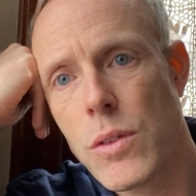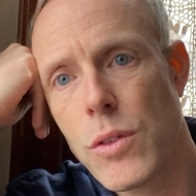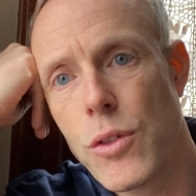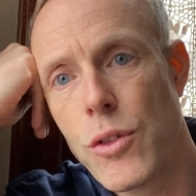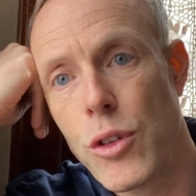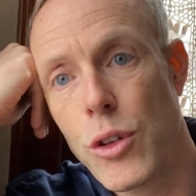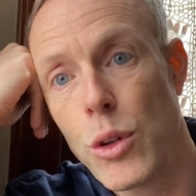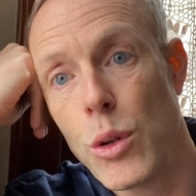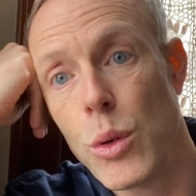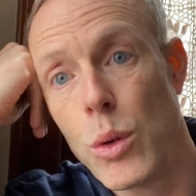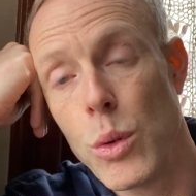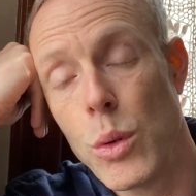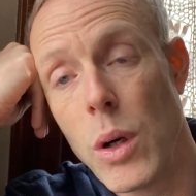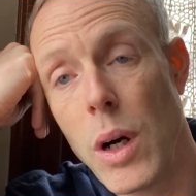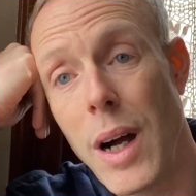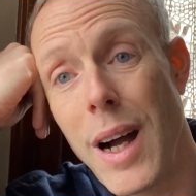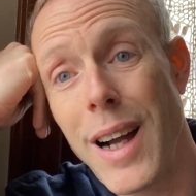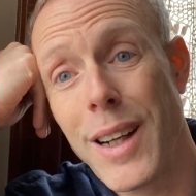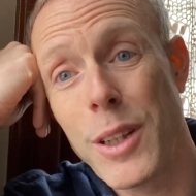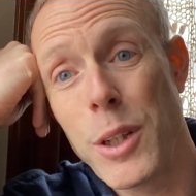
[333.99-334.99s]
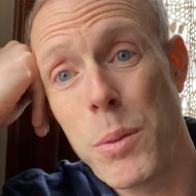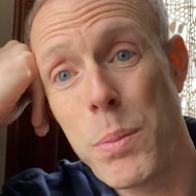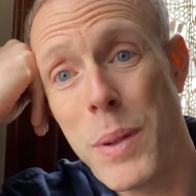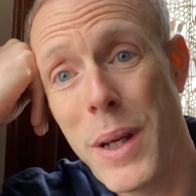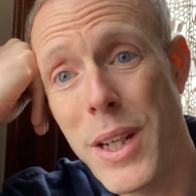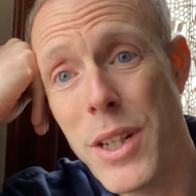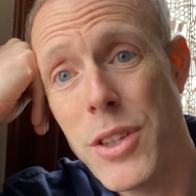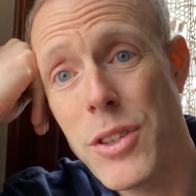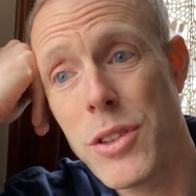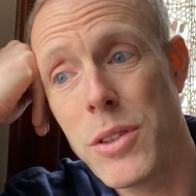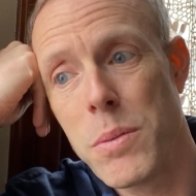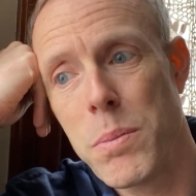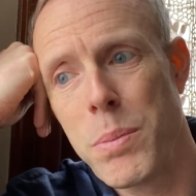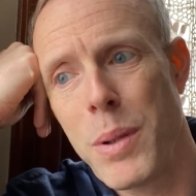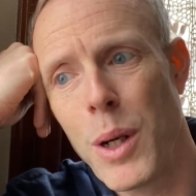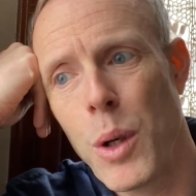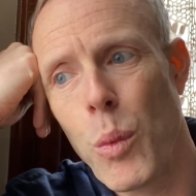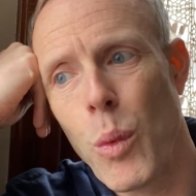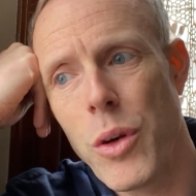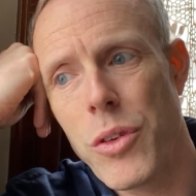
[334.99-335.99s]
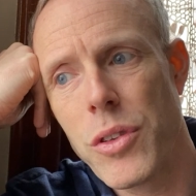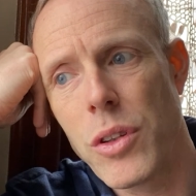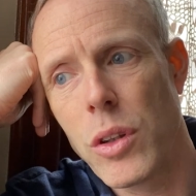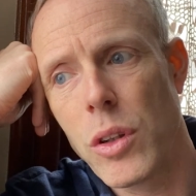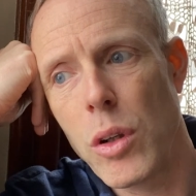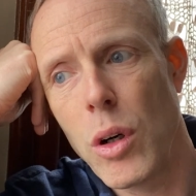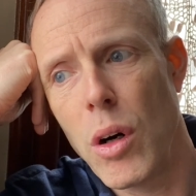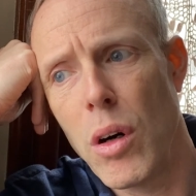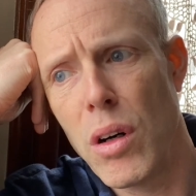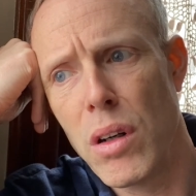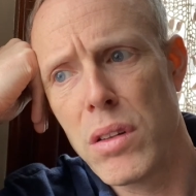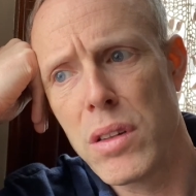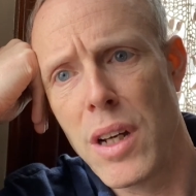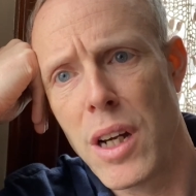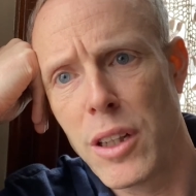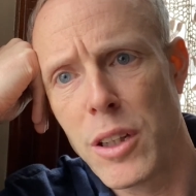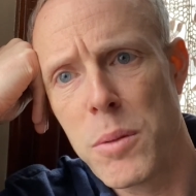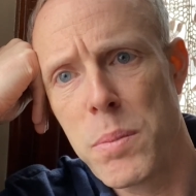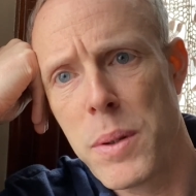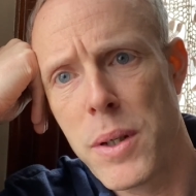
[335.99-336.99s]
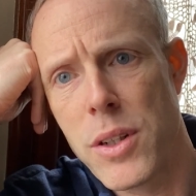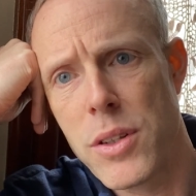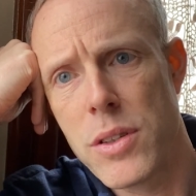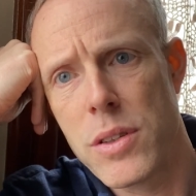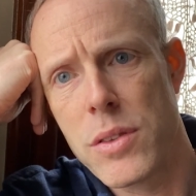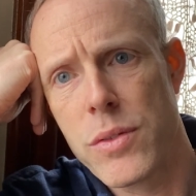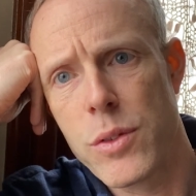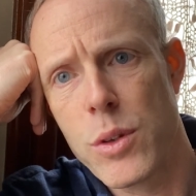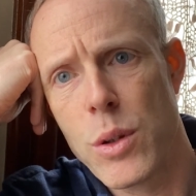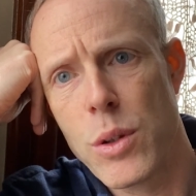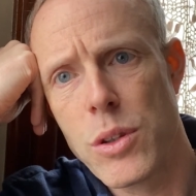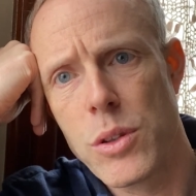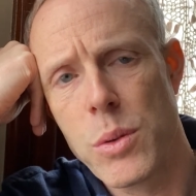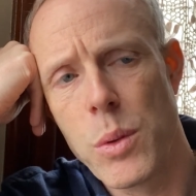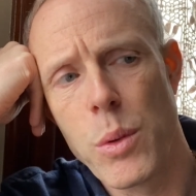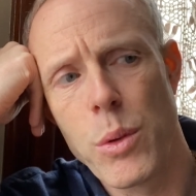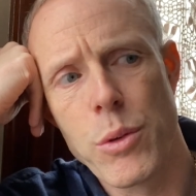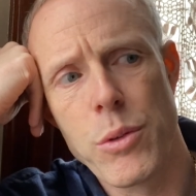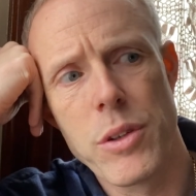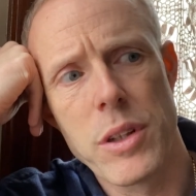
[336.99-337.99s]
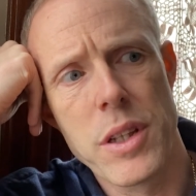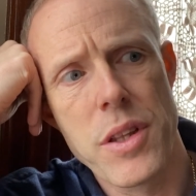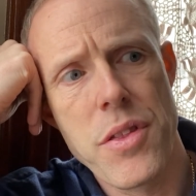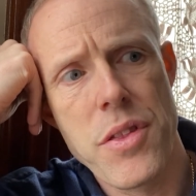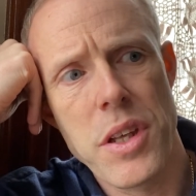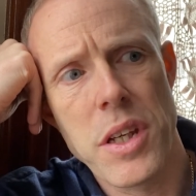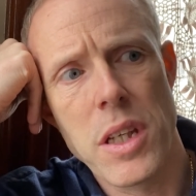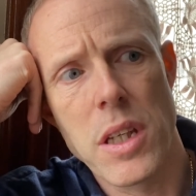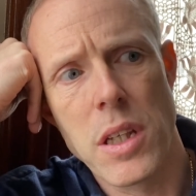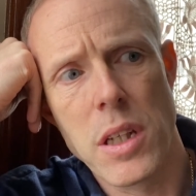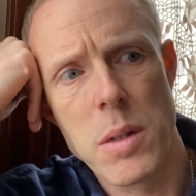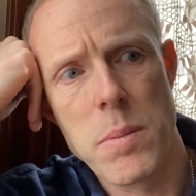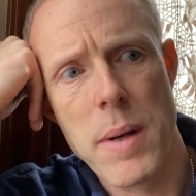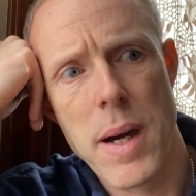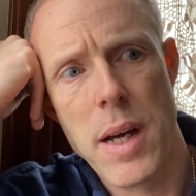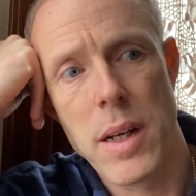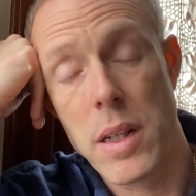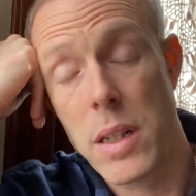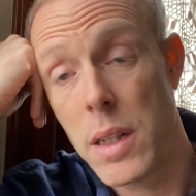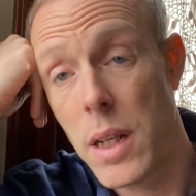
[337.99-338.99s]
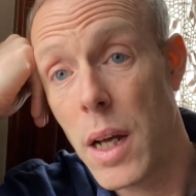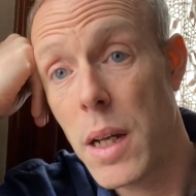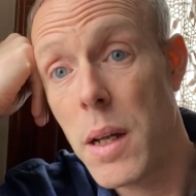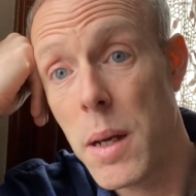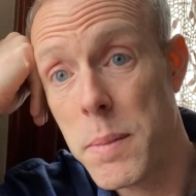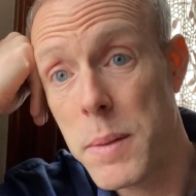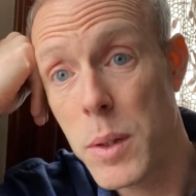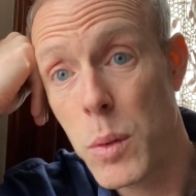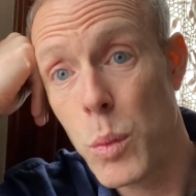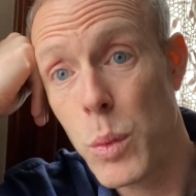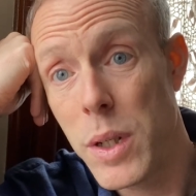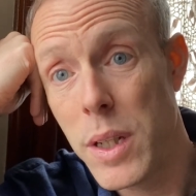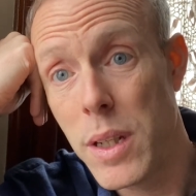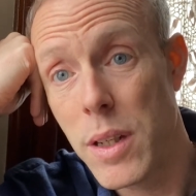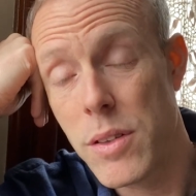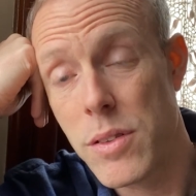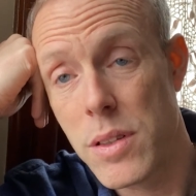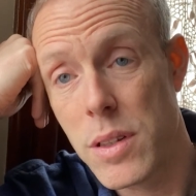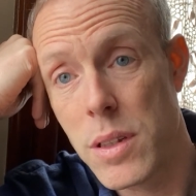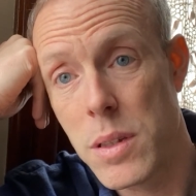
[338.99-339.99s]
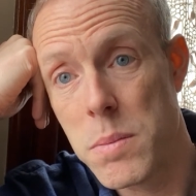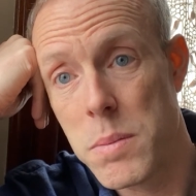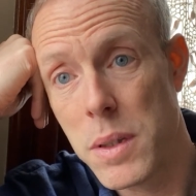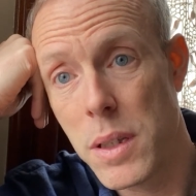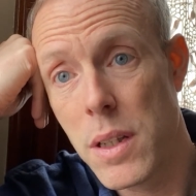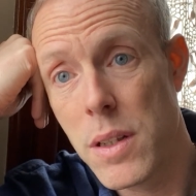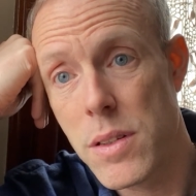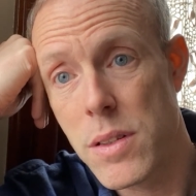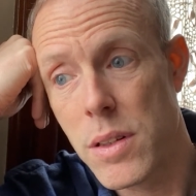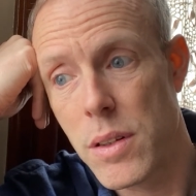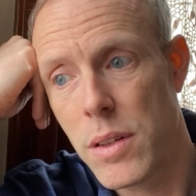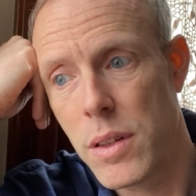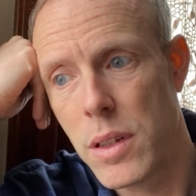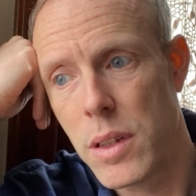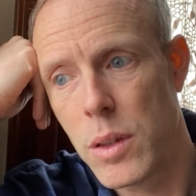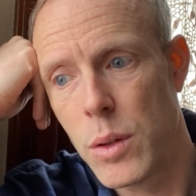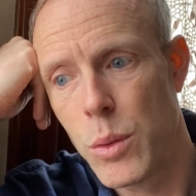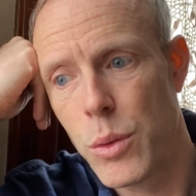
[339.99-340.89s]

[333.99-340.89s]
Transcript: to occupation, but it wasn't called occupation, of course. We weren't really thinking about it. We as in the military,